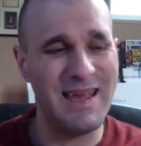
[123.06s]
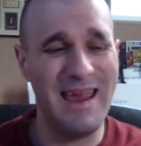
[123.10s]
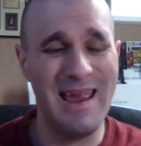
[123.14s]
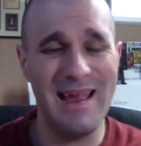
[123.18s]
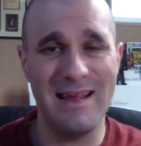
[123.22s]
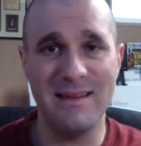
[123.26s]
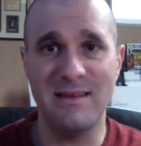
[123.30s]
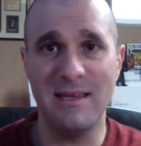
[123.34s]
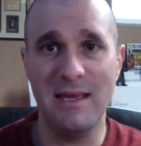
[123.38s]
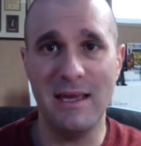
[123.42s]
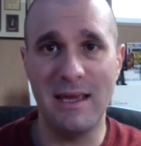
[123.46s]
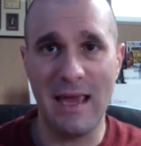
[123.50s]

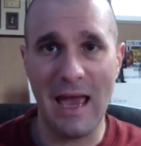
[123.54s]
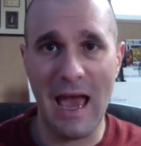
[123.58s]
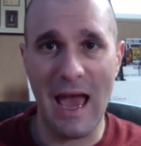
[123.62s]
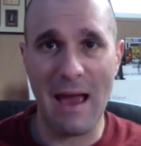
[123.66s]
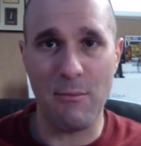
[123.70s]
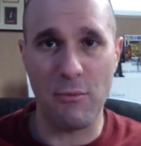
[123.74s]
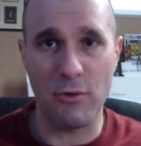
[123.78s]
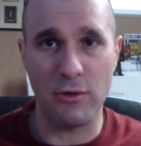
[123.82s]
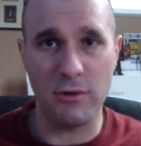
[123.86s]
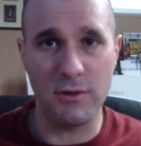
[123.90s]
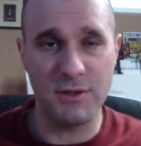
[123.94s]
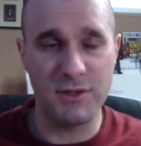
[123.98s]
antique
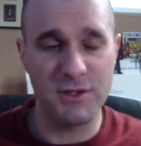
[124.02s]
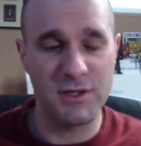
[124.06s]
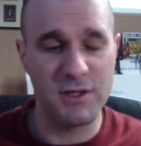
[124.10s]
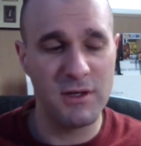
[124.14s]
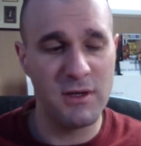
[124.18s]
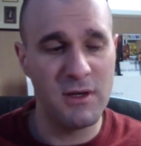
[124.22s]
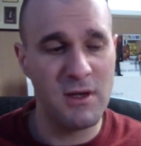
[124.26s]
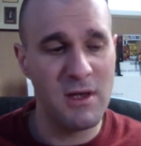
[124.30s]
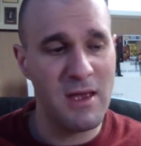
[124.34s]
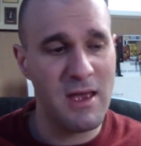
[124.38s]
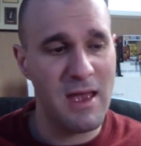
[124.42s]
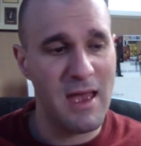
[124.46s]
cameras,
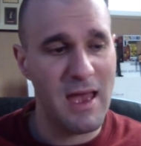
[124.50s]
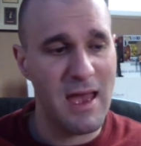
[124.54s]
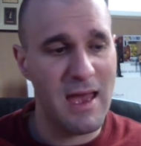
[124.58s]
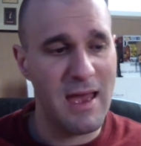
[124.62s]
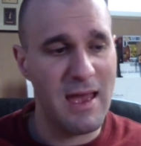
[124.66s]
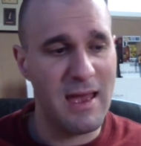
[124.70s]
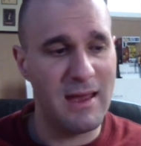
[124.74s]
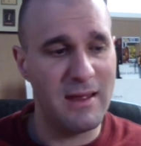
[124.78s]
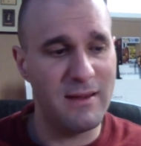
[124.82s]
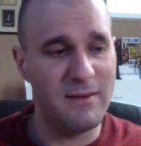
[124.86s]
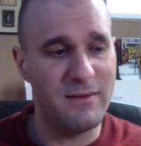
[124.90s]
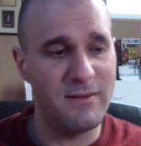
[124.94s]

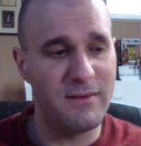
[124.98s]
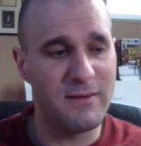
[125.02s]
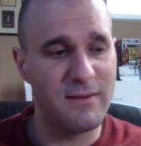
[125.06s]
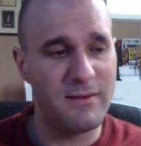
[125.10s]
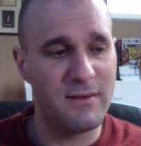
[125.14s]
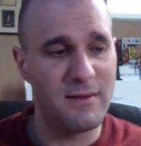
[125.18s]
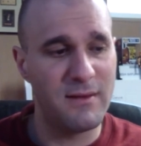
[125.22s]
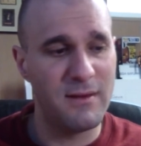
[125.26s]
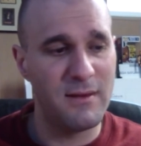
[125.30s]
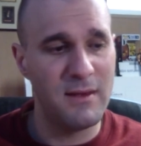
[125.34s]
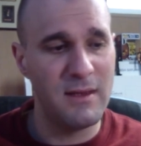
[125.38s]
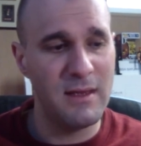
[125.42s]
and
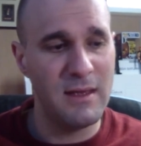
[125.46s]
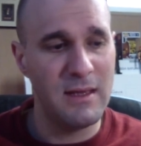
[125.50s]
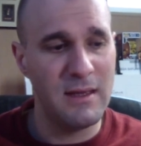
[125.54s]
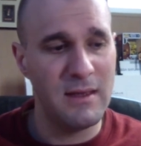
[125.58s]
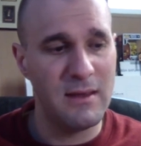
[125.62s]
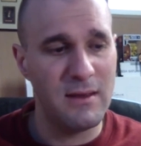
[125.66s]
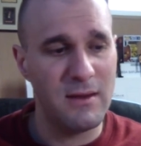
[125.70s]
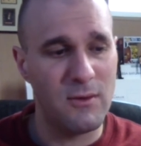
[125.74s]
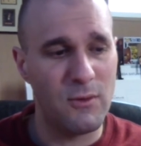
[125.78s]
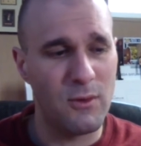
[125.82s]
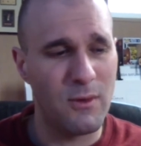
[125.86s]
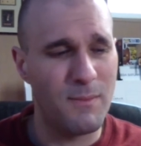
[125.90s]

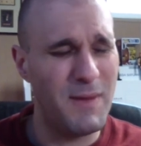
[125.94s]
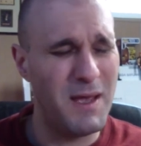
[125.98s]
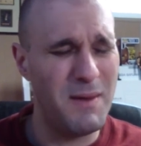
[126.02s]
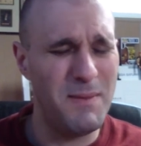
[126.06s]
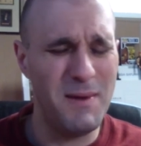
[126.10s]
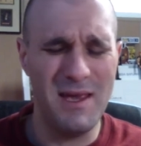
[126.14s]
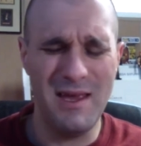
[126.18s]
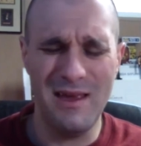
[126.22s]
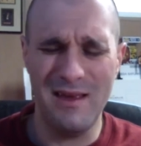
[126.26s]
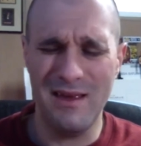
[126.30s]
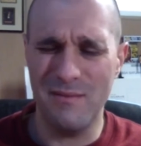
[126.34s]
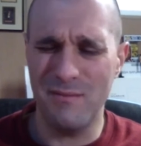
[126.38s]
or
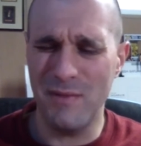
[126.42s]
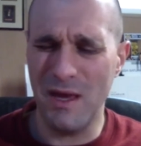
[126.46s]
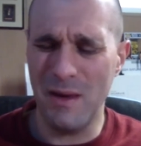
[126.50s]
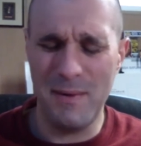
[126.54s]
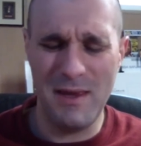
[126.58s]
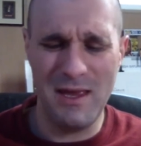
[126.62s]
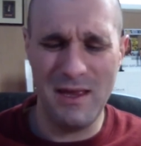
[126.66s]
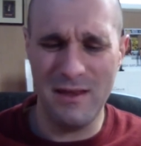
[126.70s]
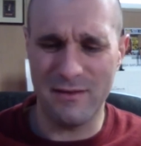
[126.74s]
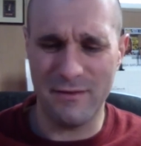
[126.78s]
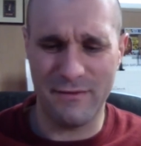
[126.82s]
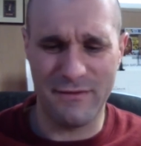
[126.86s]
maybe he
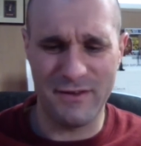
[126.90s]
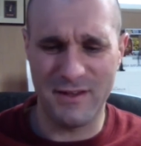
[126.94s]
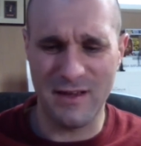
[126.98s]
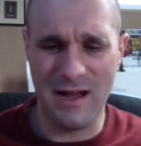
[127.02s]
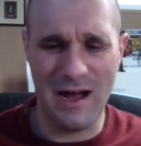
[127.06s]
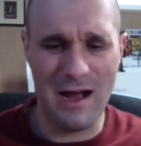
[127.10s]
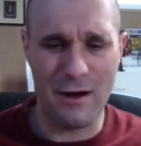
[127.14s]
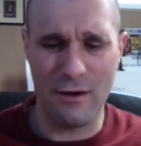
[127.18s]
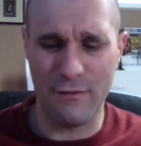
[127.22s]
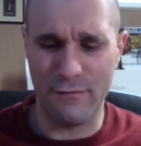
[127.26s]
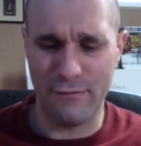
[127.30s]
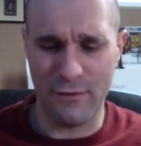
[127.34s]
maybe he's a
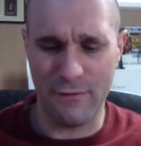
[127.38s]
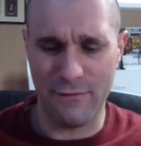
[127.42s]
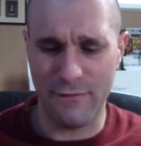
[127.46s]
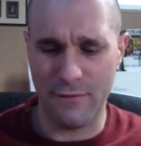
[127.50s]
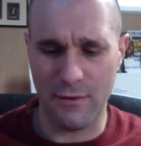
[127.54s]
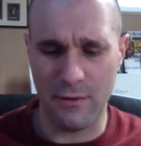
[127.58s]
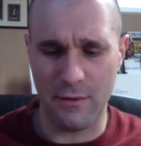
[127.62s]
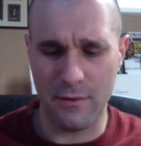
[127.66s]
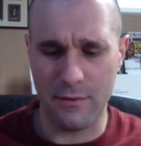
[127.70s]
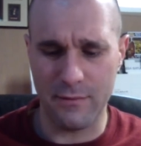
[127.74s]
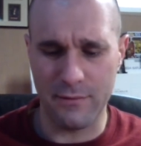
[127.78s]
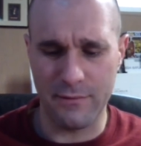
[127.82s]
photographer
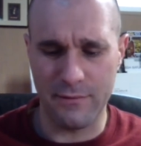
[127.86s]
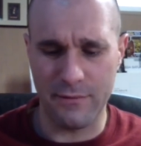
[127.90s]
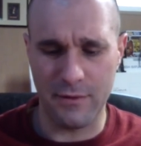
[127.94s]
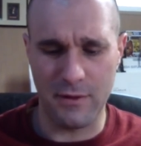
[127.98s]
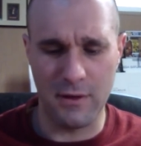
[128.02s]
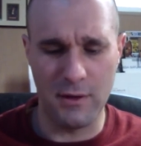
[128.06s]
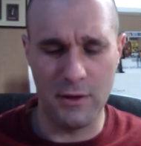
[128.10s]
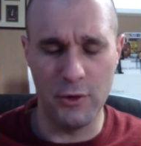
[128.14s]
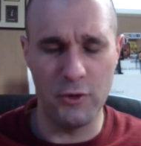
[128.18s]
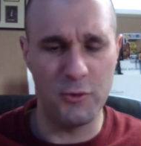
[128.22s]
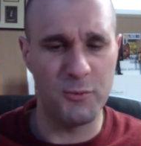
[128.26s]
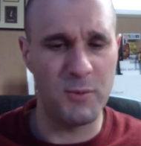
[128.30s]
for for
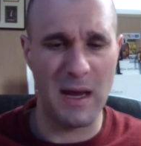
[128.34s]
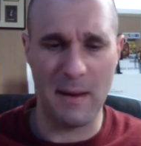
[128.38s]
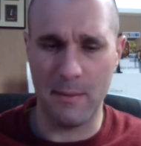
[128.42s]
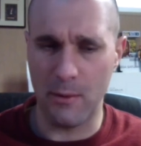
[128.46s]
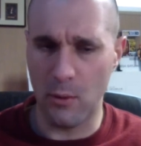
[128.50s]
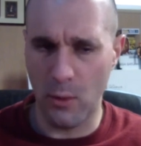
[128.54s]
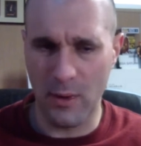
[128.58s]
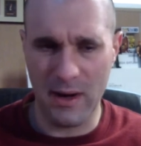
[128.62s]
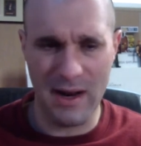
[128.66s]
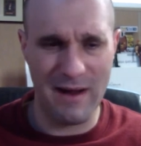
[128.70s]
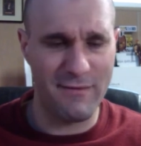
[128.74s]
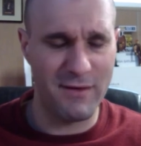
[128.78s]
the newspaper,
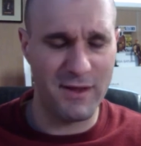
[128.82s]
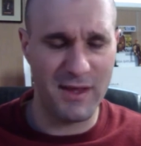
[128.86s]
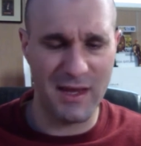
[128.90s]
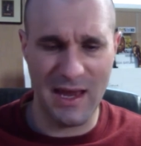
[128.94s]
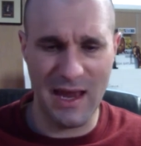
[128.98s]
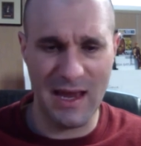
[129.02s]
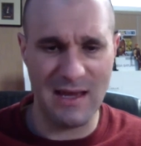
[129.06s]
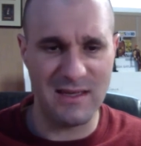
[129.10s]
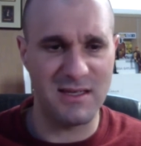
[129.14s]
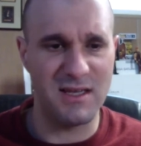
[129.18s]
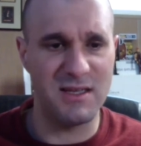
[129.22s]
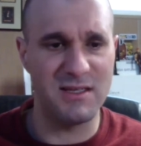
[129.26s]
whatever the
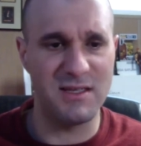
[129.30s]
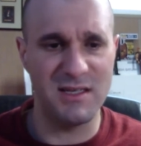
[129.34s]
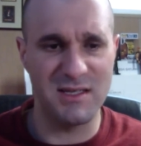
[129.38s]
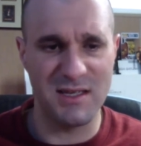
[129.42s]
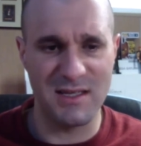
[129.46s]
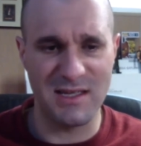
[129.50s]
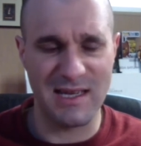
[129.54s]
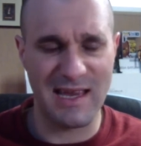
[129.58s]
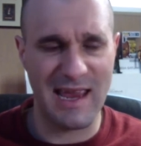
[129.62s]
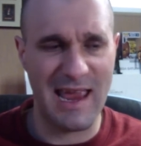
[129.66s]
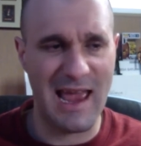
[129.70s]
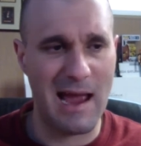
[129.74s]
case is, he's
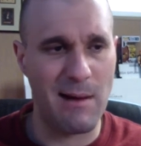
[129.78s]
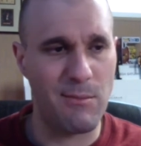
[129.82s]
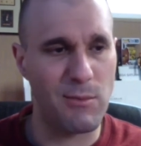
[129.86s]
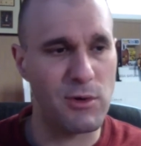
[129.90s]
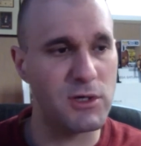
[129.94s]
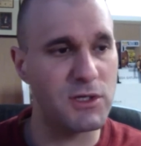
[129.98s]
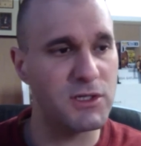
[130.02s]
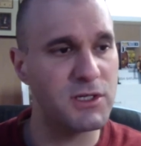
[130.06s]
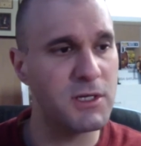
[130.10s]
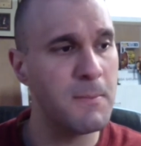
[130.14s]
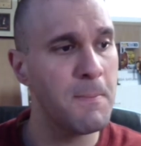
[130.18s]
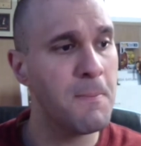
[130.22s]
into
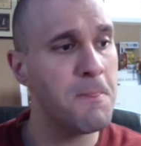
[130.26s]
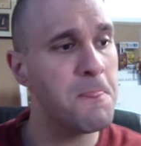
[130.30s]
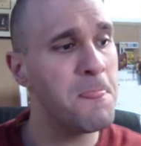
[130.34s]
cameras,